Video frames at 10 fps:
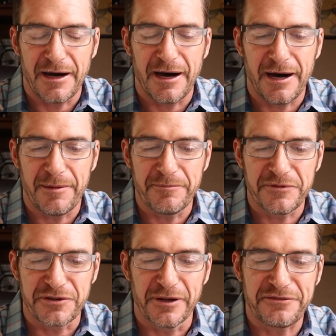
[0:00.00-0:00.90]

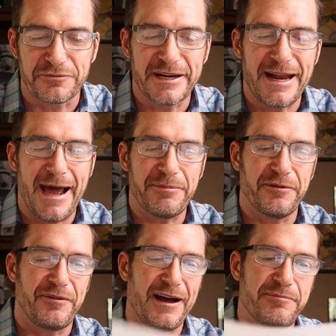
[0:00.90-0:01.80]
So let's recap the
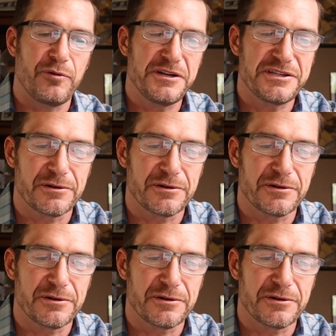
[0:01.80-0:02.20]
5 points